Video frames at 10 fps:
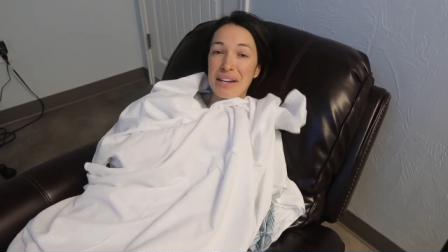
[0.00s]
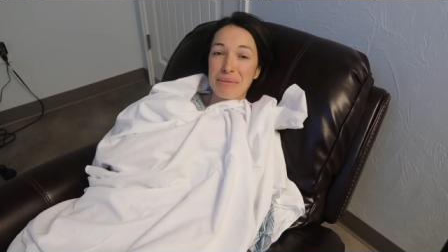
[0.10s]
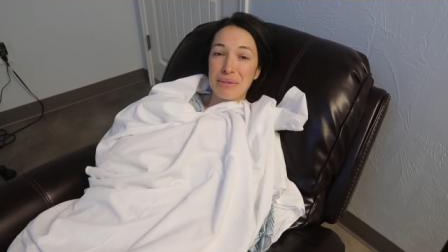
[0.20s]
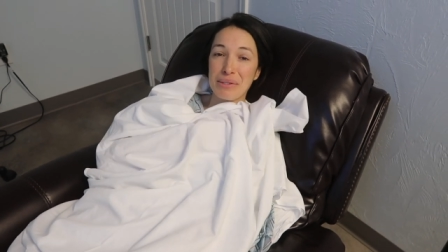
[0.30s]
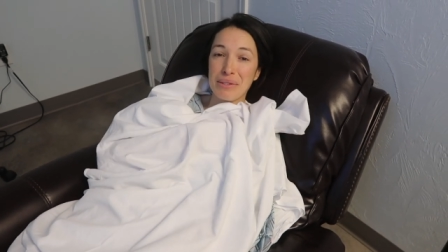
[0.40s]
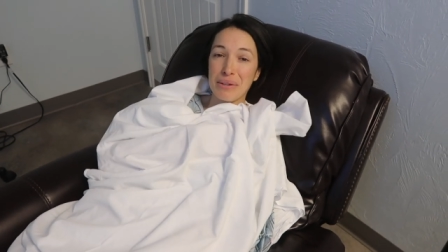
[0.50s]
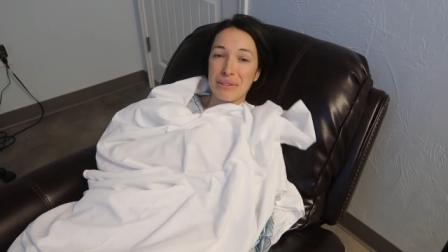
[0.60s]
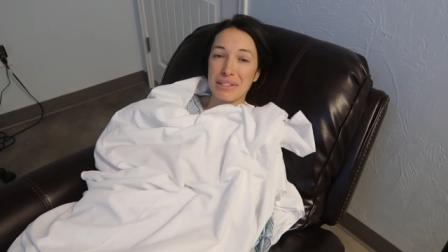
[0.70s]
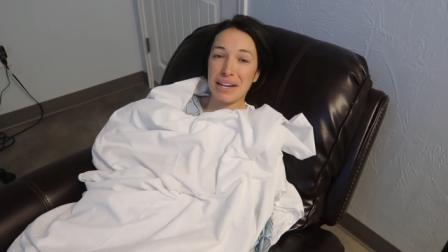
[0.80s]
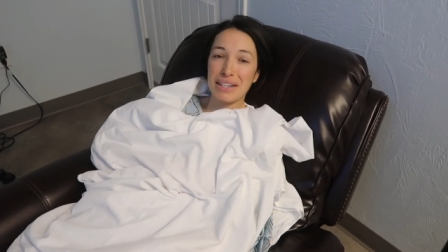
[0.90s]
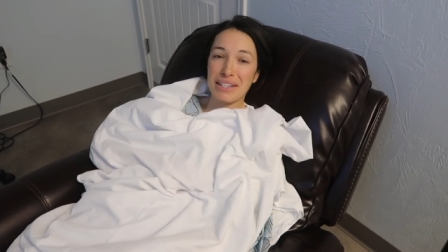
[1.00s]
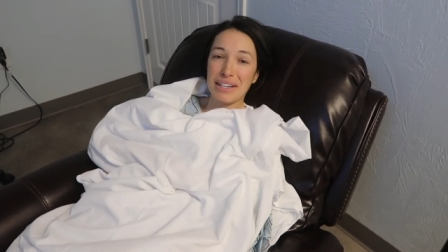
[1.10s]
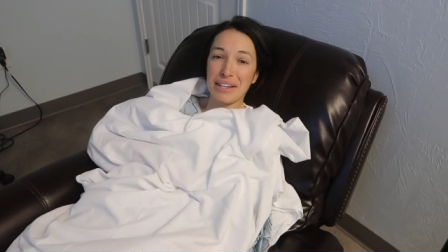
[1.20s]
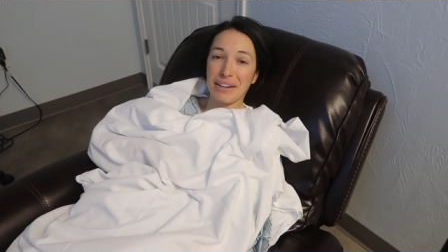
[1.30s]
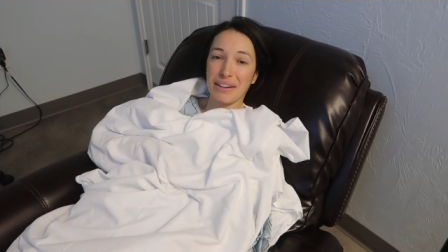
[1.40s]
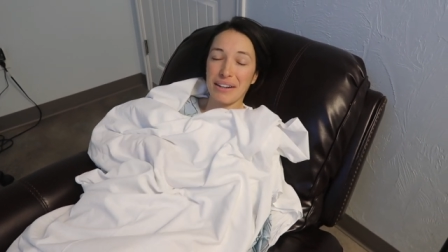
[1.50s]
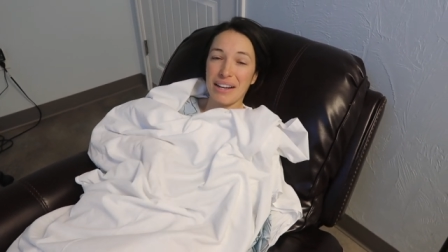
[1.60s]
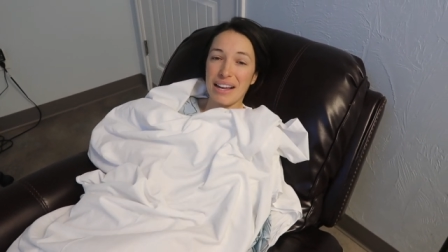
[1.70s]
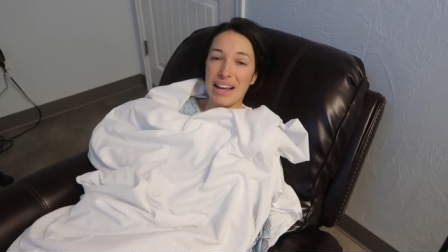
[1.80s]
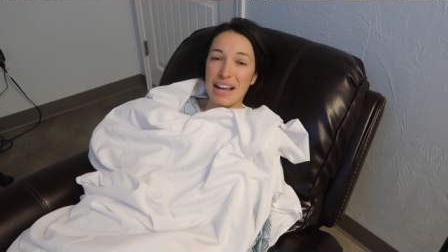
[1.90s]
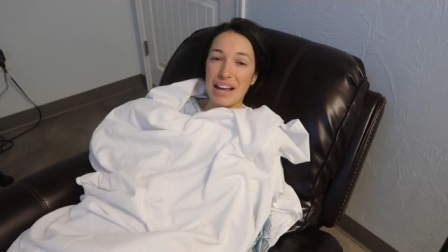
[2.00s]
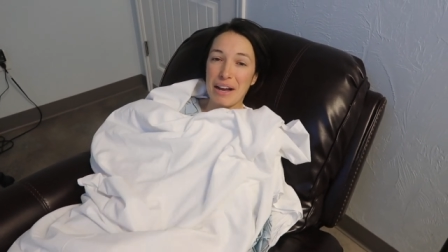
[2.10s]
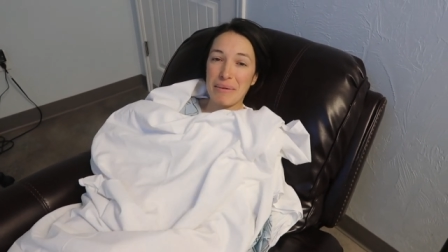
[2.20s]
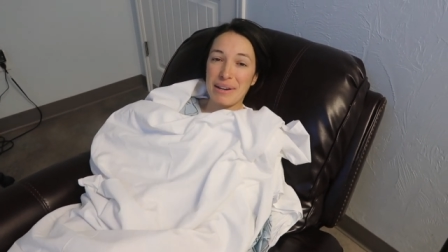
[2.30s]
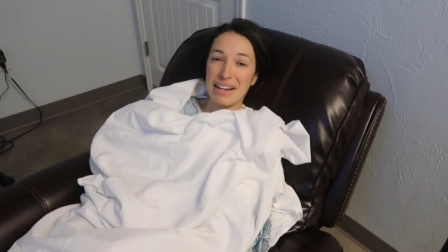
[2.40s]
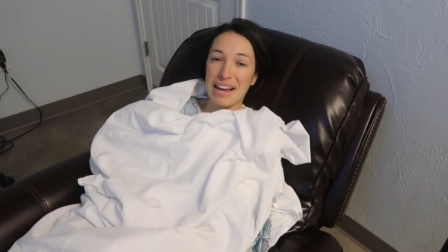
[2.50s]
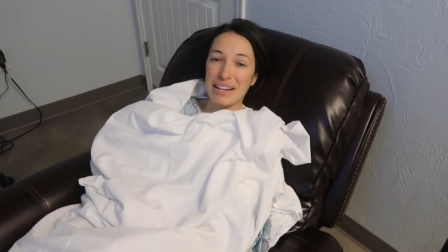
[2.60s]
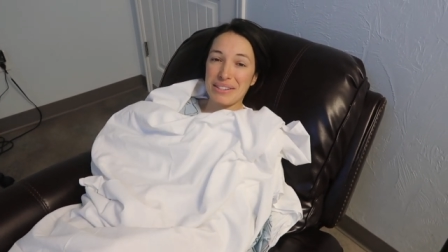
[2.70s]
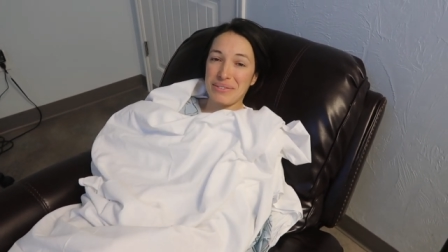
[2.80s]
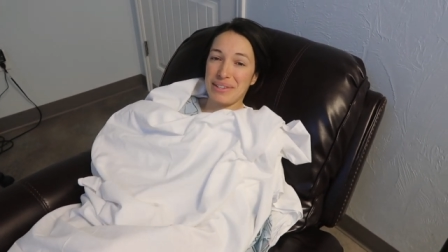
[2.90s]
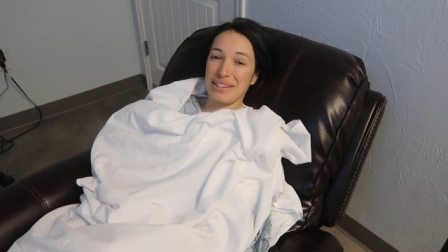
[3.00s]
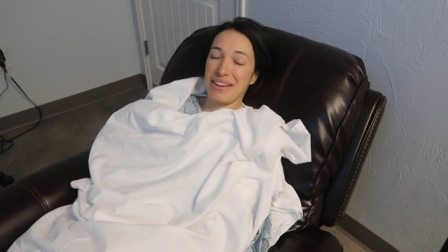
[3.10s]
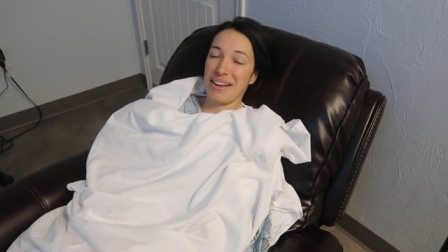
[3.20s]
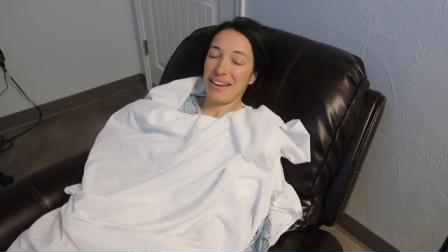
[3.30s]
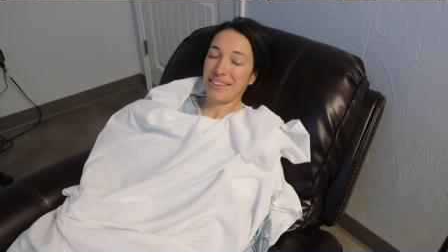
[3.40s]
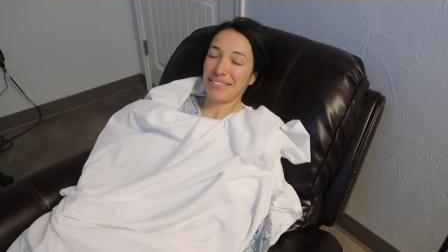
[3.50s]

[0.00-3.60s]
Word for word: I'm just so excited to hear how many eggs we got.